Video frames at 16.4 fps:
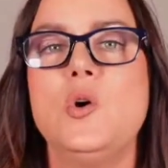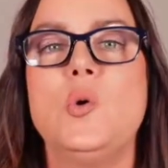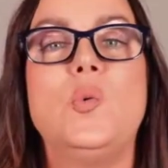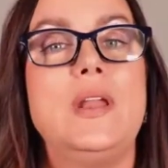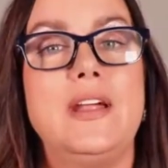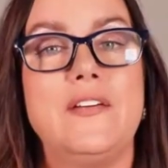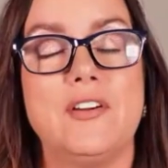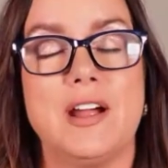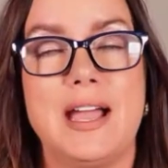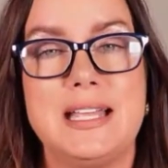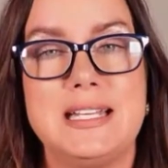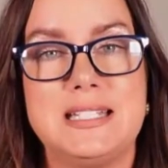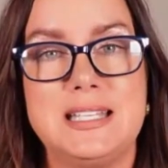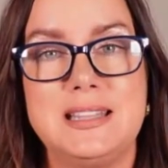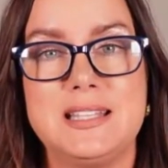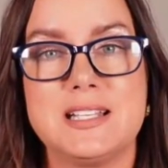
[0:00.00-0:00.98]
Whenever I
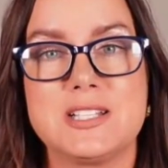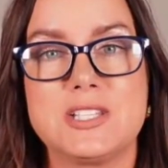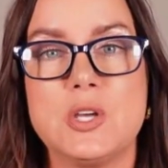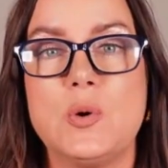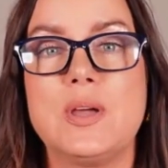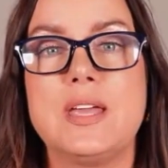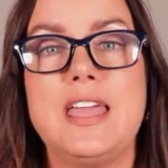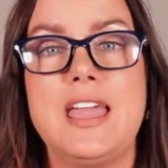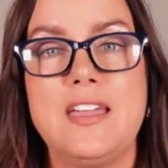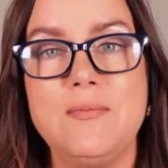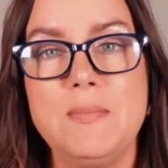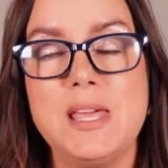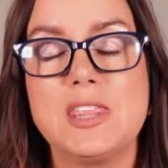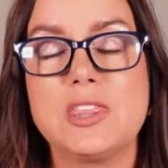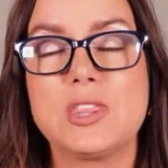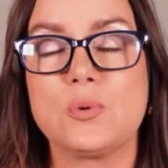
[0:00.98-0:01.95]
did this, though, it gave
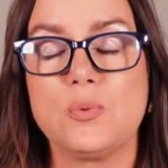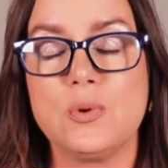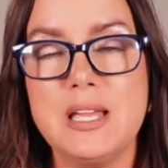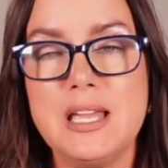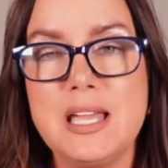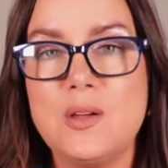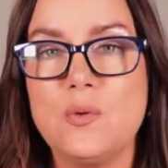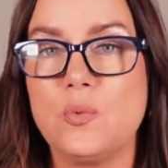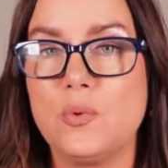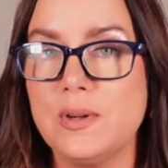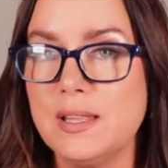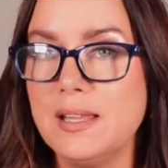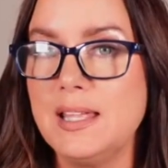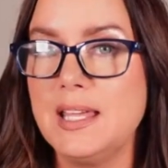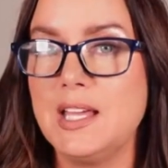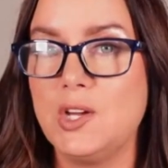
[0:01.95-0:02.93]
me 3
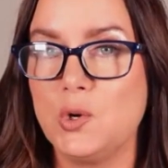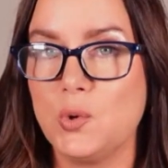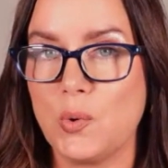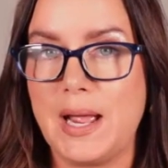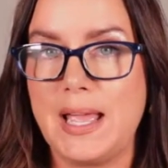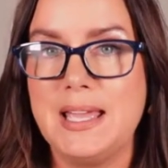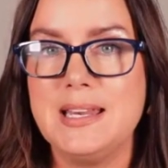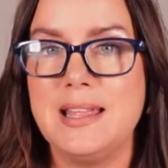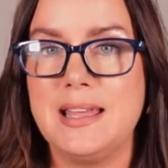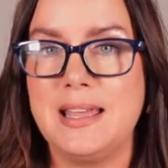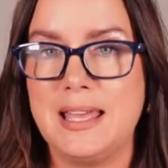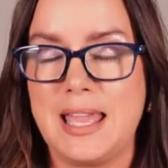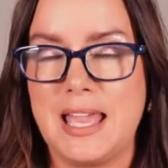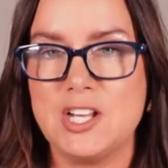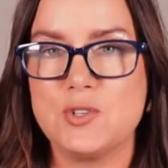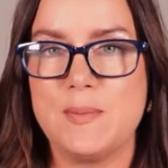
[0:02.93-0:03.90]
really great
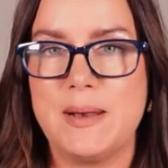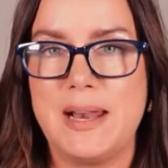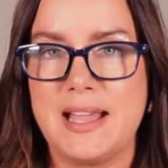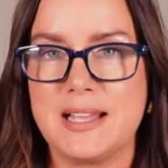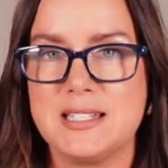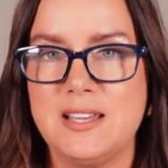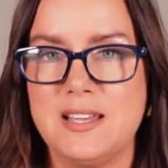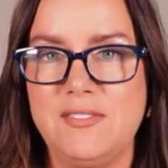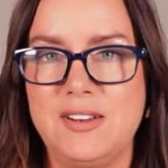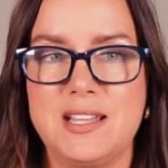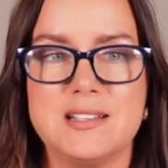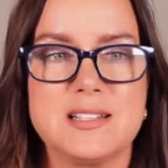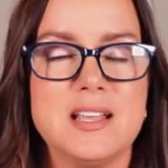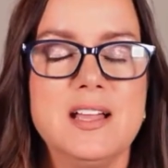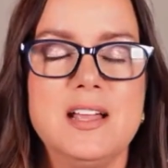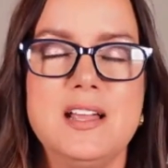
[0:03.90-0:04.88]
engagement
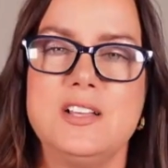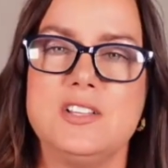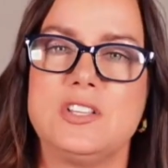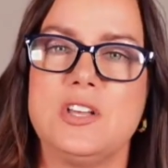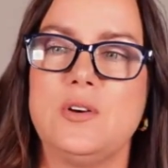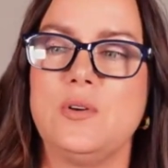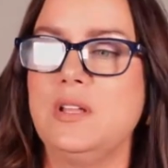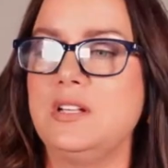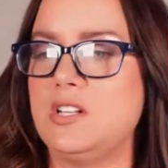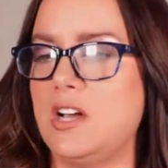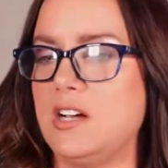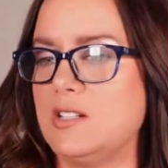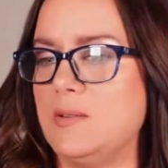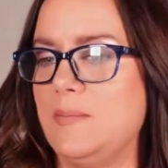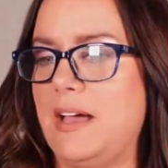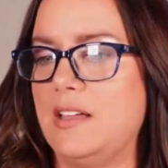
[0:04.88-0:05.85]
activities. So it
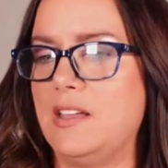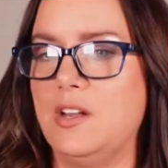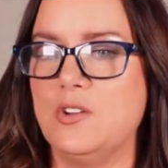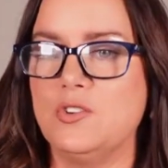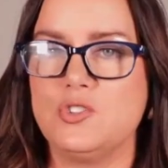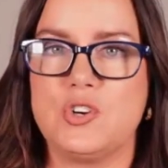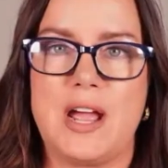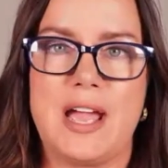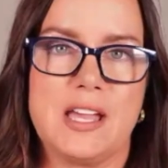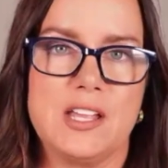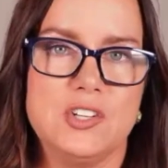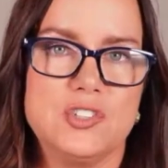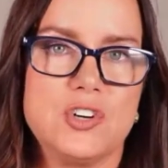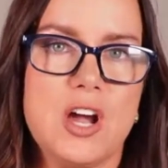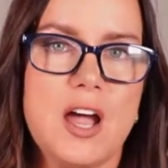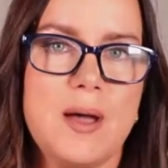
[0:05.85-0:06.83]
talked about, drag and
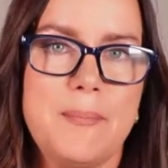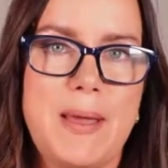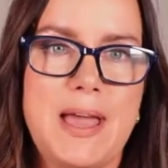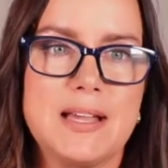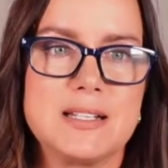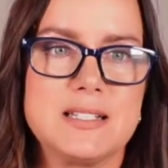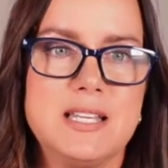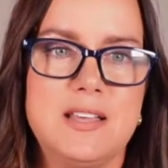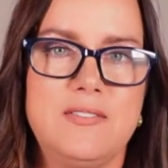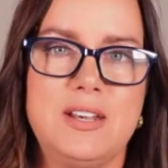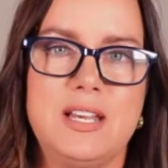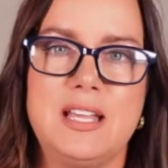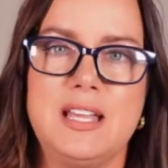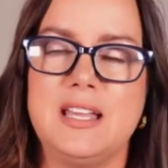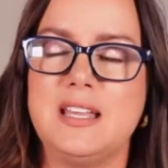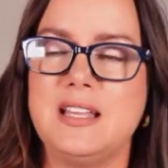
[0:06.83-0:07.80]
drop
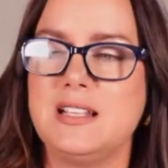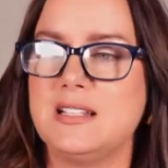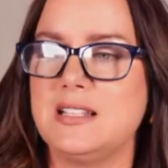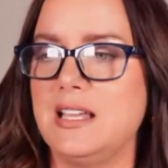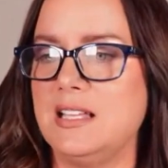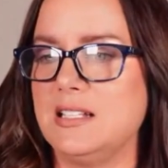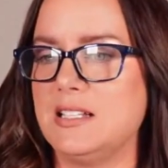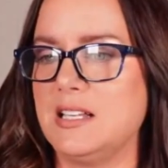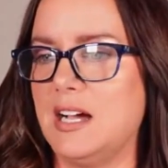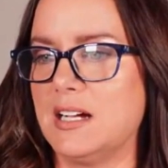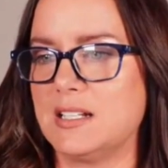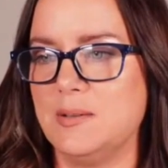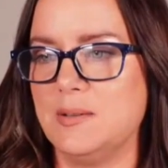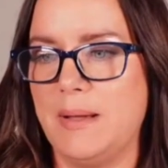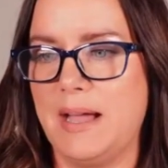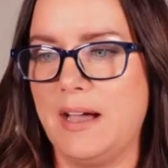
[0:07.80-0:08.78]
activities. It
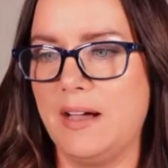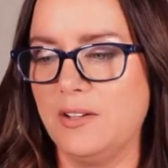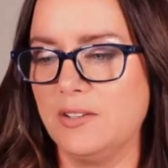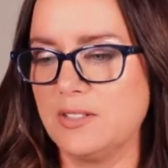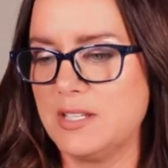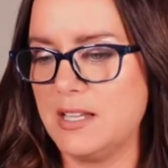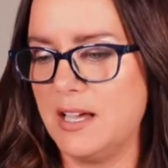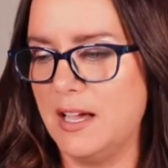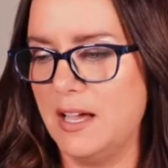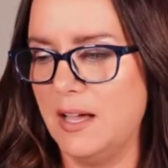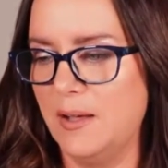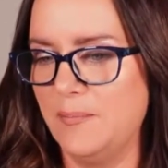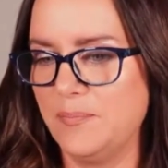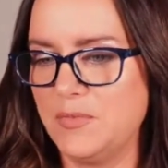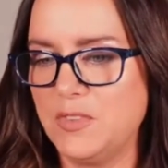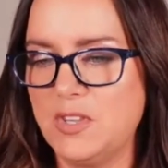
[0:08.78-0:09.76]
talked about
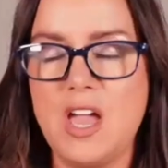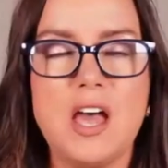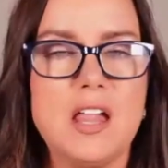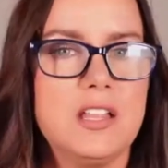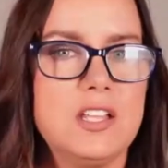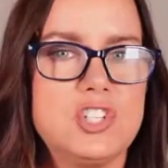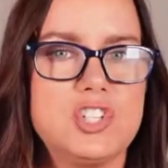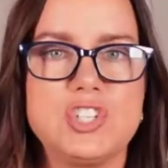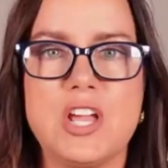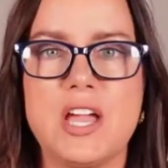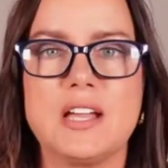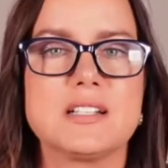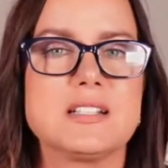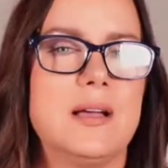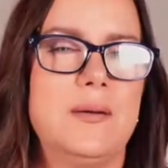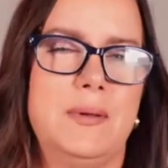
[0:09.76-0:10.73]
knowledge
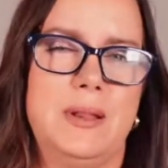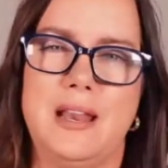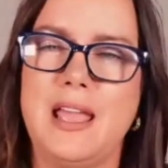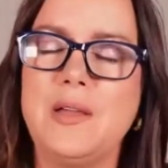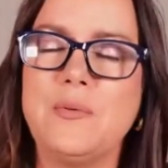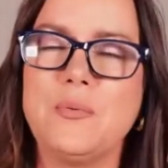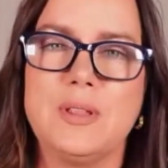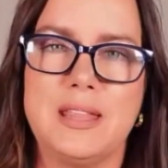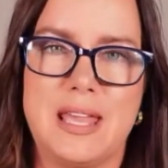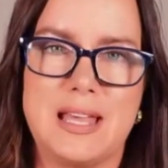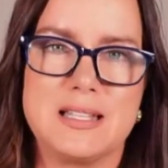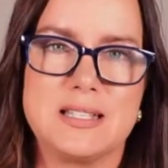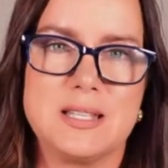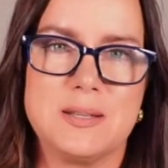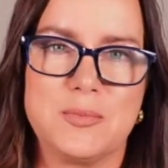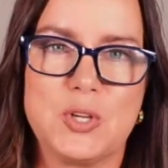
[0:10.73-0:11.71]
checks. I mean, it really
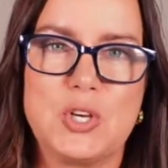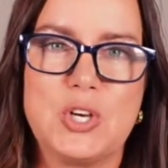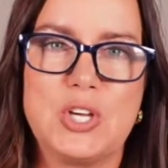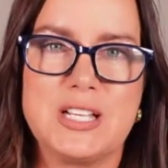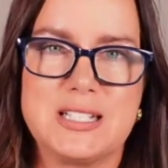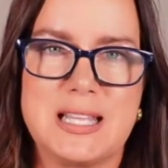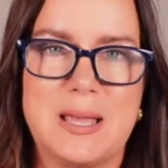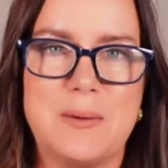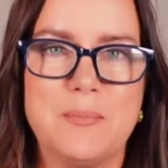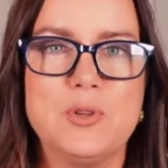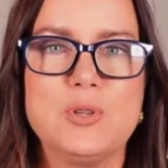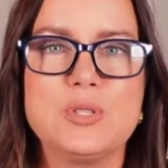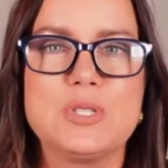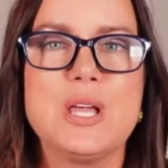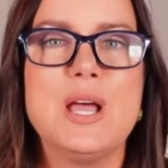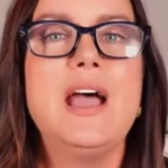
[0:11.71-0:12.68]
had some good
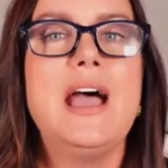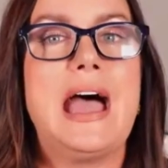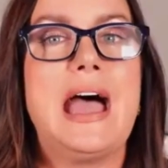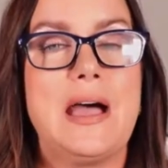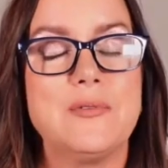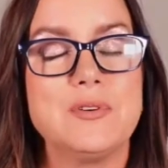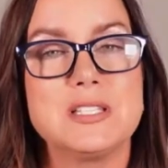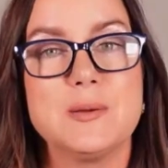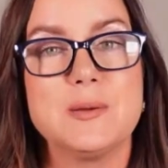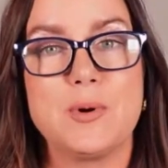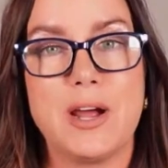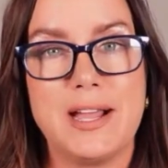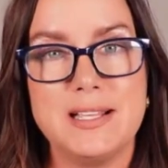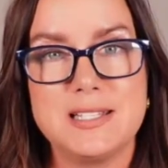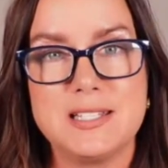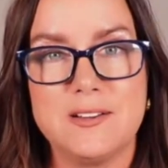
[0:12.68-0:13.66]
examples. I was
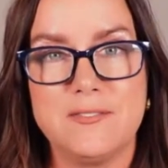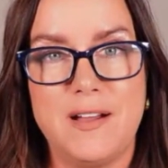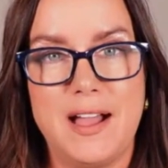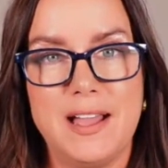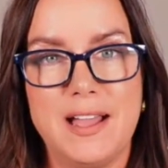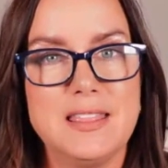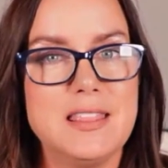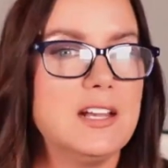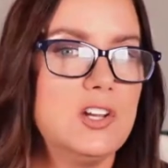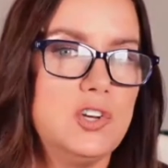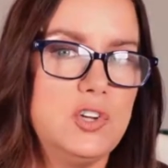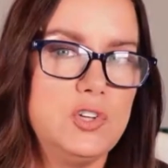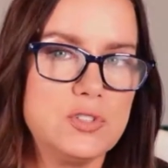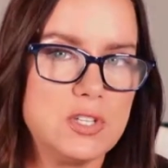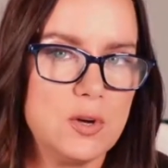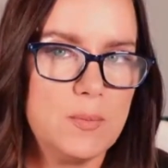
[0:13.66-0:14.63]
surprised to find that it
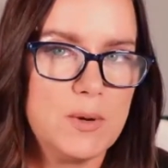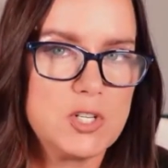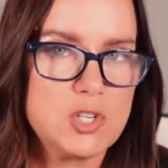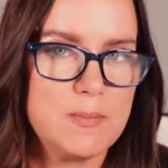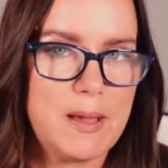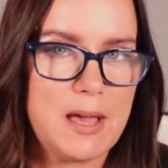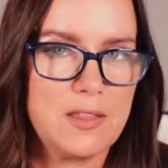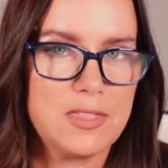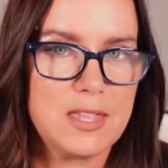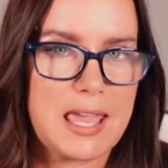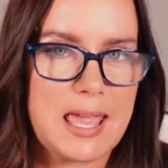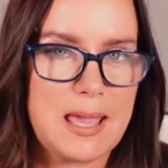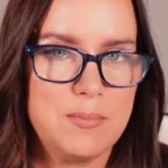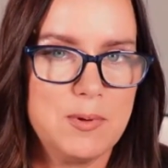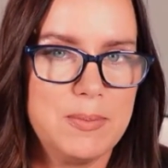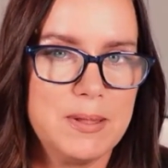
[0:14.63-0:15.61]
knew so much about the
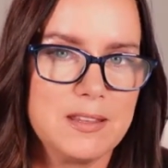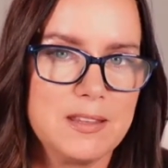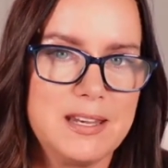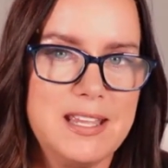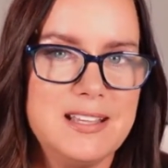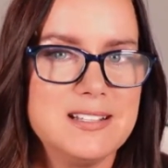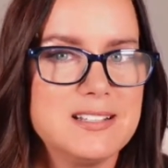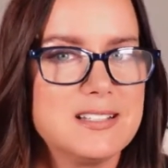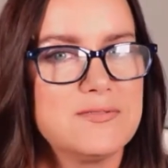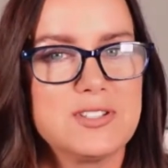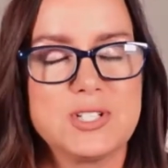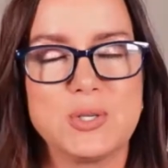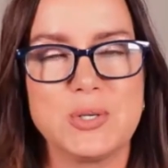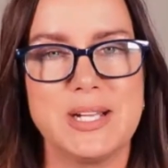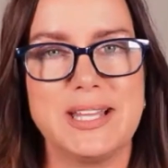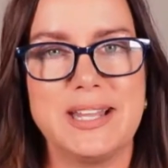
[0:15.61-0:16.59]
capabilities of
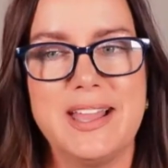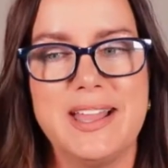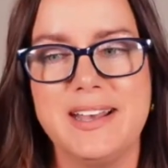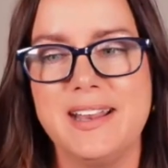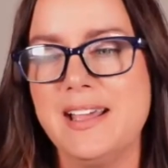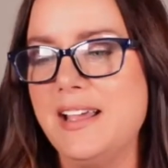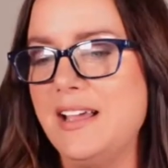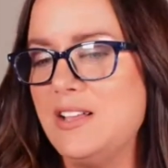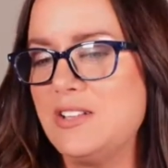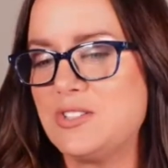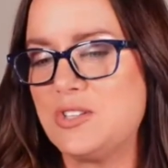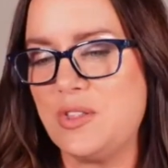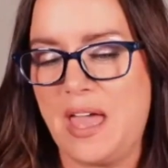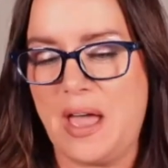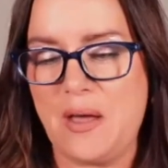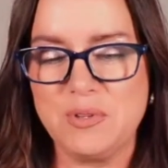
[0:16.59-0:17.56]
Storyline. So
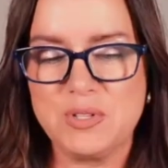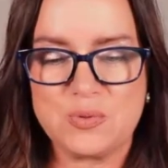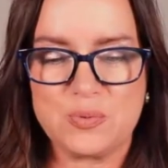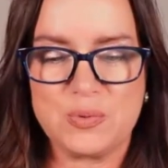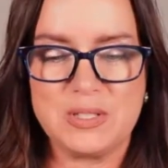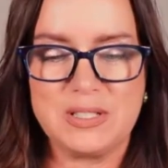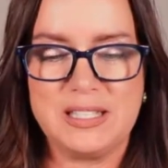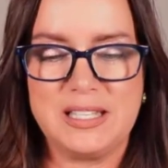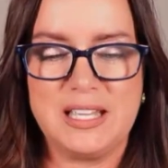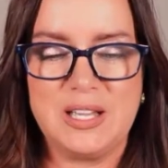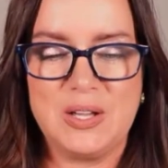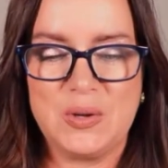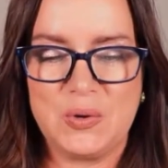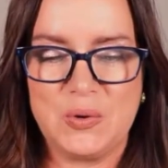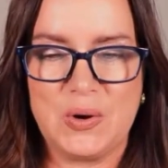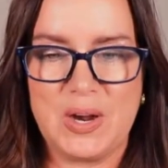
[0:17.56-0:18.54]
that was really
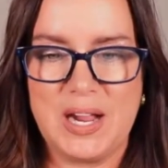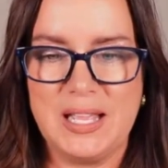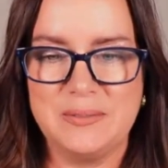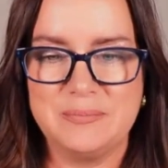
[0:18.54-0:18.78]
great.